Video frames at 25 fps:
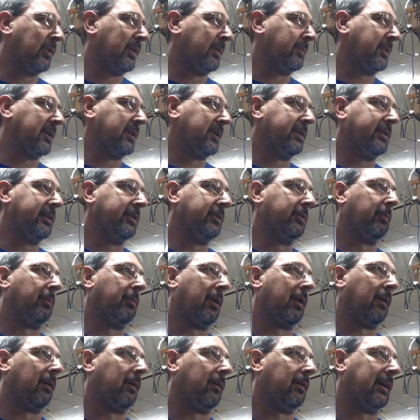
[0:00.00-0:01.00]
I'm going to do
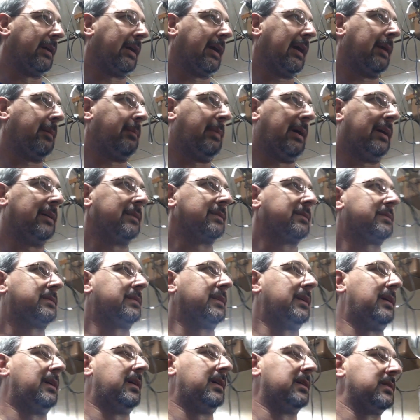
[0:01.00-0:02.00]
tomorrow. I got
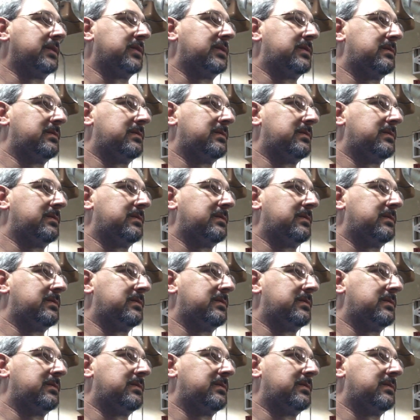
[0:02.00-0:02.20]
about